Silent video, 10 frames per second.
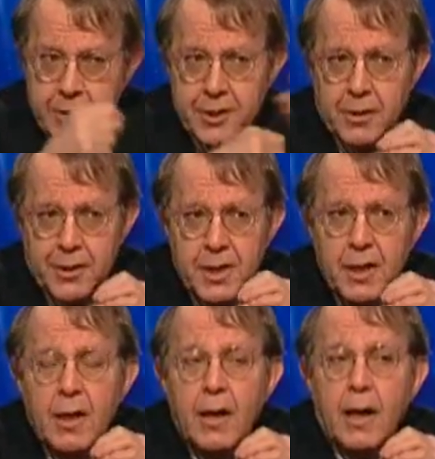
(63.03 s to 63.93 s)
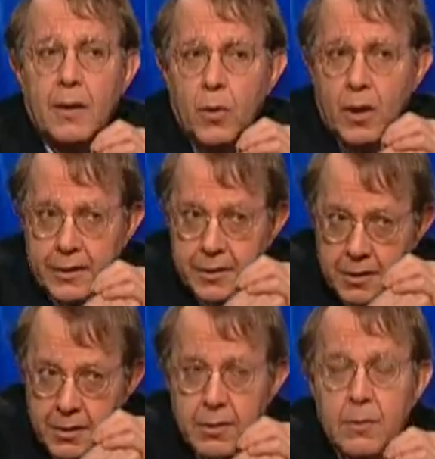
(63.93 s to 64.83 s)
Angeles. I walked
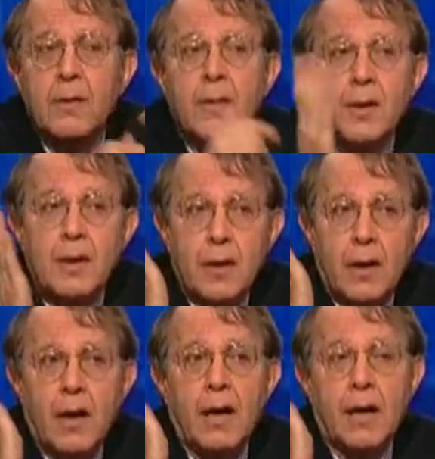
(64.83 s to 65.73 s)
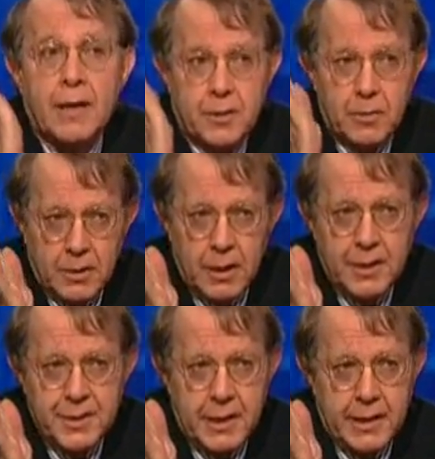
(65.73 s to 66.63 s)
into a high school in
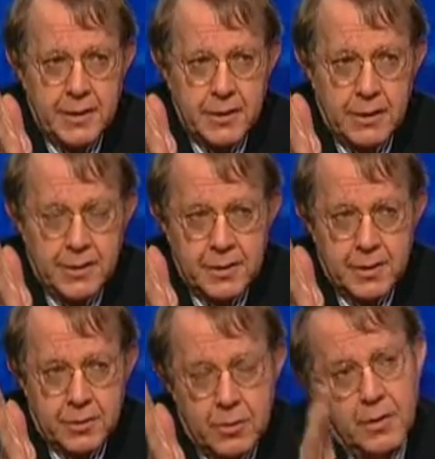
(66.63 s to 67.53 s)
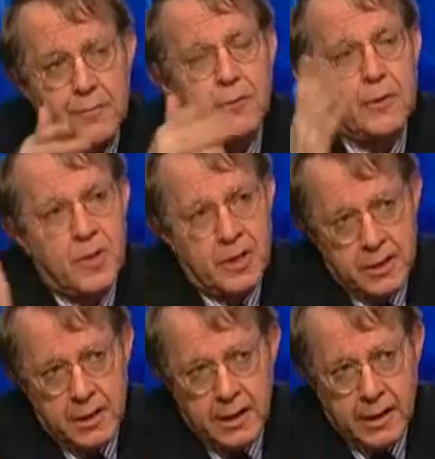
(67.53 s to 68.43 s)
Los Angeles. It's called
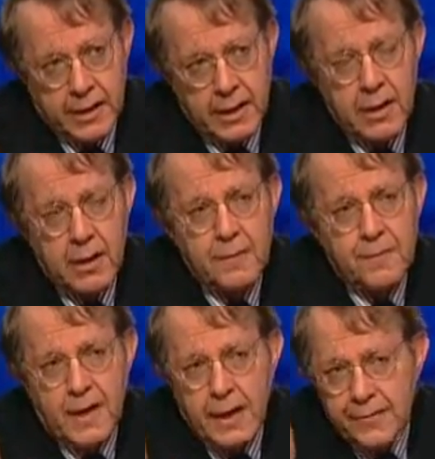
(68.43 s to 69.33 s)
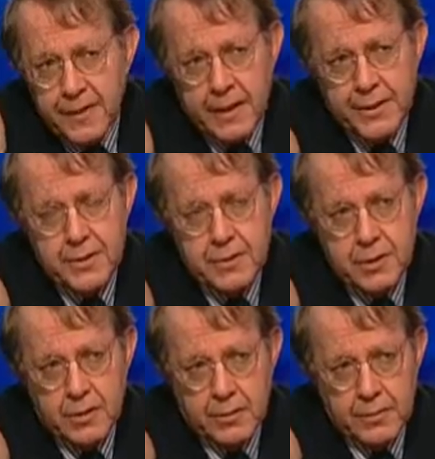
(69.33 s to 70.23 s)
Fremont High. 5,000
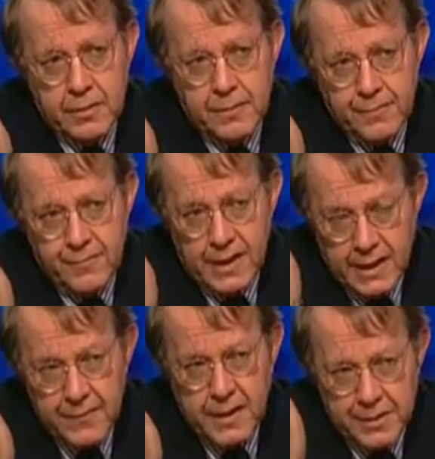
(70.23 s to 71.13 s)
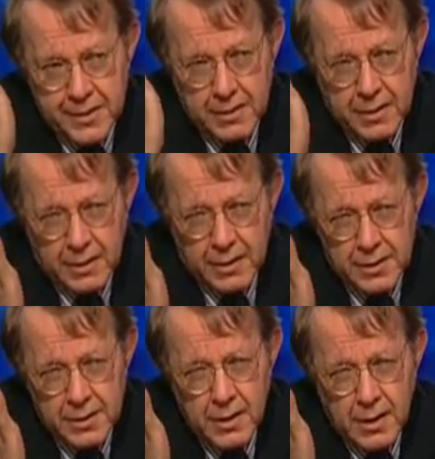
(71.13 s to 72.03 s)
children, 5,000
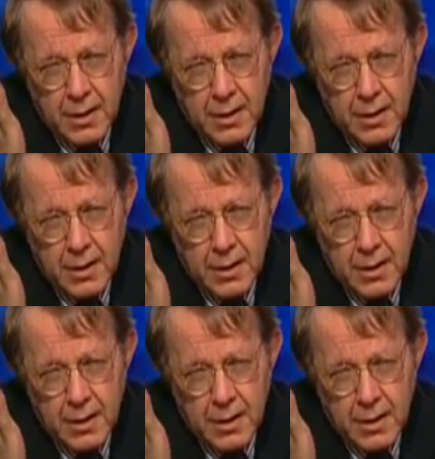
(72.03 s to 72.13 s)
kids,